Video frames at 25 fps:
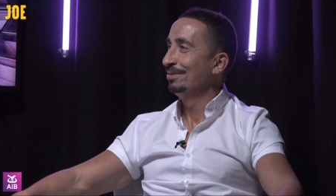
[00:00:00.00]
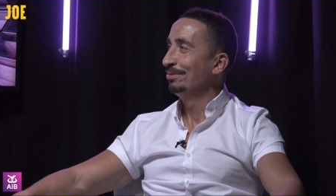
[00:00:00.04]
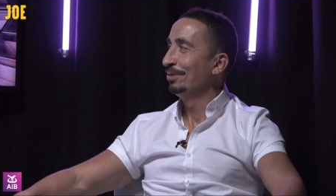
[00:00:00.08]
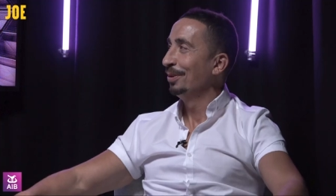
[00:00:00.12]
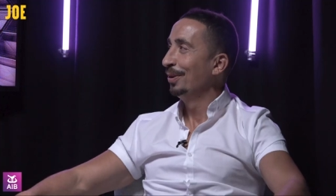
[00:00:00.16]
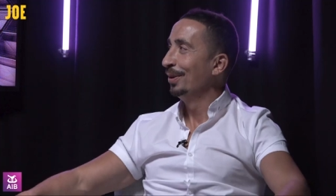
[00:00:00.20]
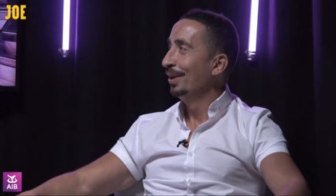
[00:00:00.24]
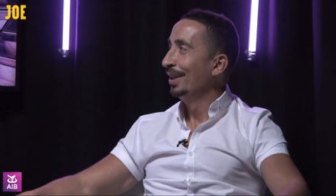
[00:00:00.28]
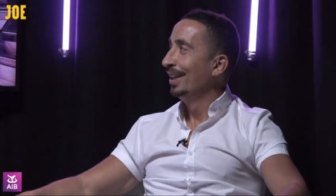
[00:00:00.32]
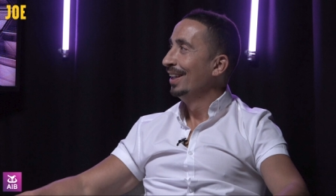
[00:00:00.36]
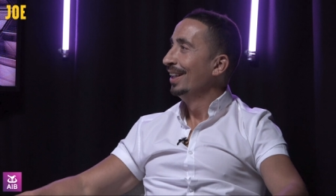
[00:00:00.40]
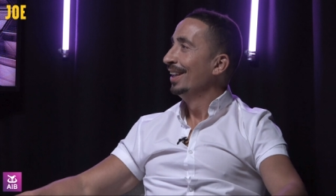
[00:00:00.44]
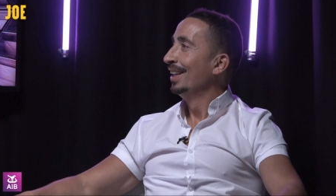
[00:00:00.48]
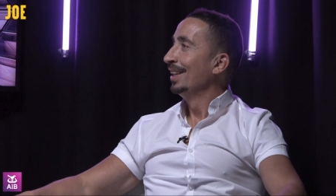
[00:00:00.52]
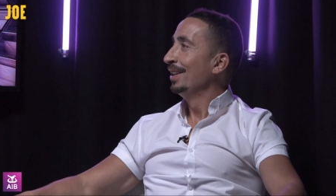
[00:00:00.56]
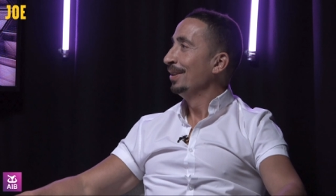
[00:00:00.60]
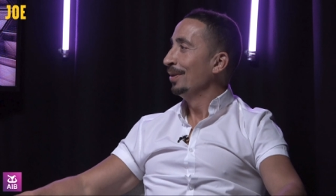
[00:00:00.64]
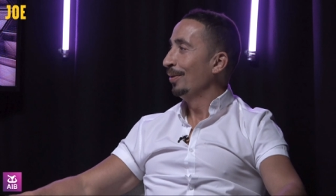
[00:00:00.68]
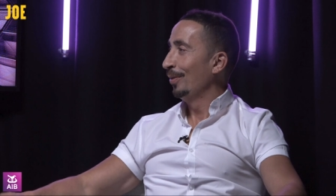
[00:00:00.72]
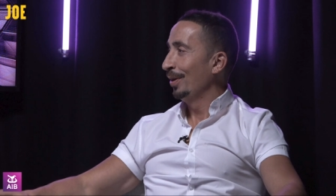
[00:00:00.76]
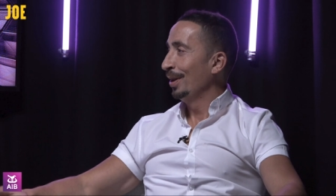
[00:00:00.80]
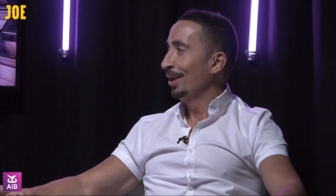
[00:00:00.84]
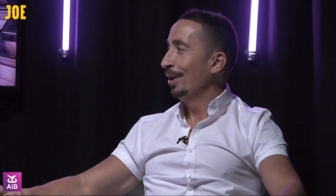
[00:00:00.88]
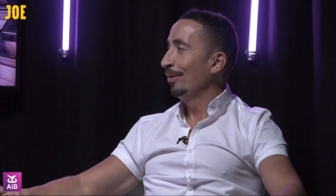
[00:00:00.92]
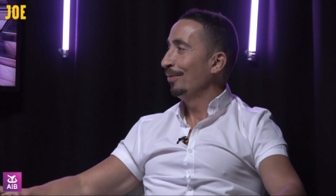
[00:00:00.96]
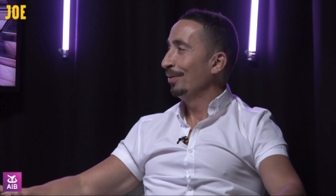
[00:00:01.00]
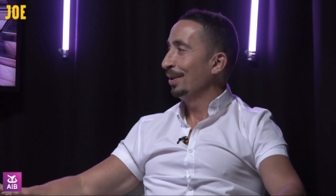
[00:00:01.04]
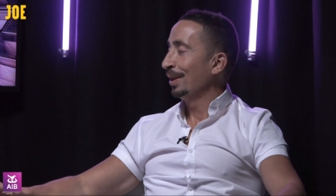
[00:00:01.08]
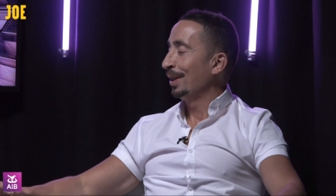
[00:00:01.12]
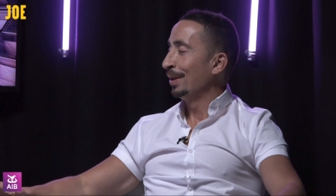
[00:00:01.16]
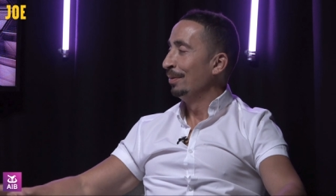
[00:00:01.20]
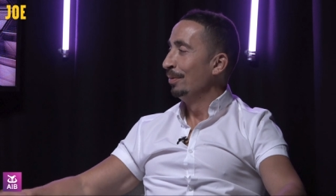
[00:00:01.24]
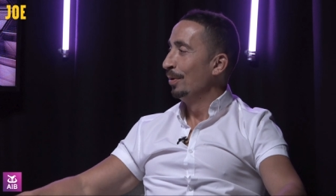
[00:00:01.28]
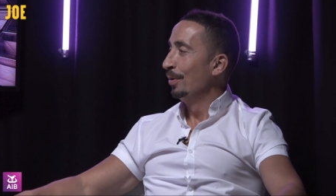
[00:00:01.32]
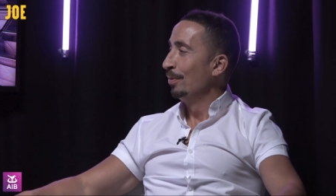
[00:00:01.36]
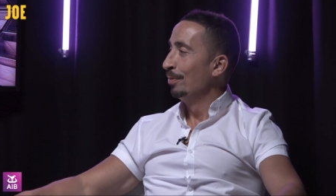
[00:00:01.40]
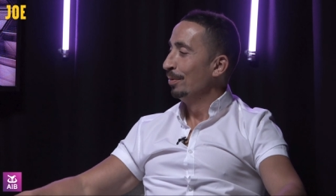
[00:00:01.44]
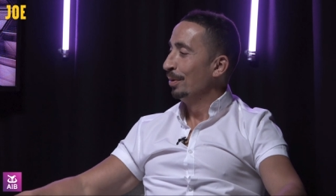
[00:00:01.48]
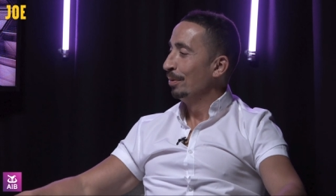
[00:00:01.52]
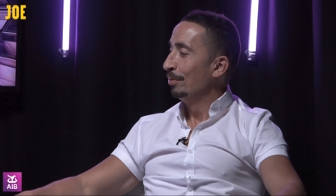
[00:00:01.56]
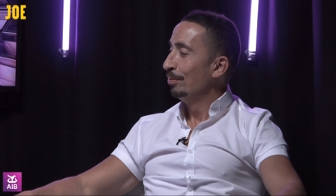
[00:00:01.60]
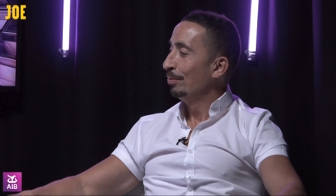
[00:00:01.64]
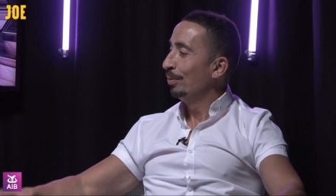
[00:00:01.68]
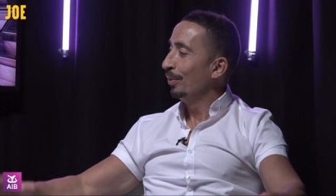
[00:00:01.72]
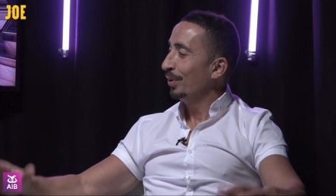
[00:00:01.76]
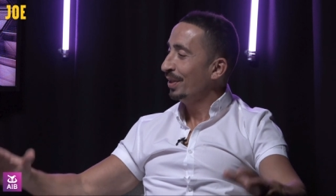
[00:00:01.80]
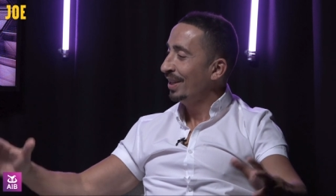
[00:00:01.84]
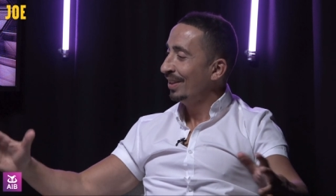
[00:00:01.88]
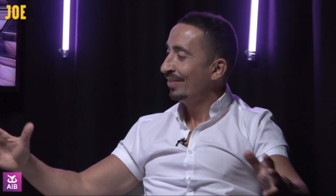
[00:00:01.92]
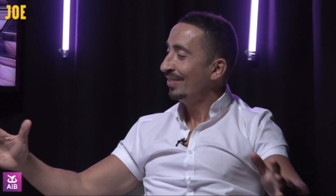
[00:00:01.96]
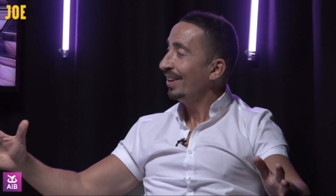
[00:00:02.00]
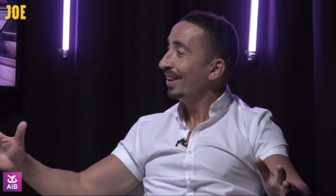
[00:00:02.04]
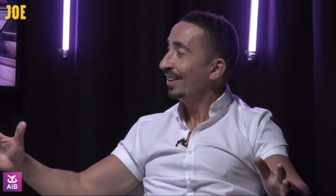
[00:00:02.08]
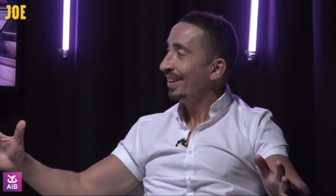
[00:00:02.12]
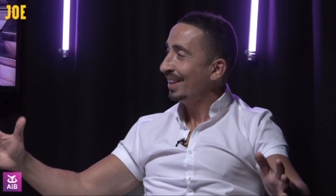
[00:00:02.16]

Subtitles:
but no, I love it at the moment. But you've got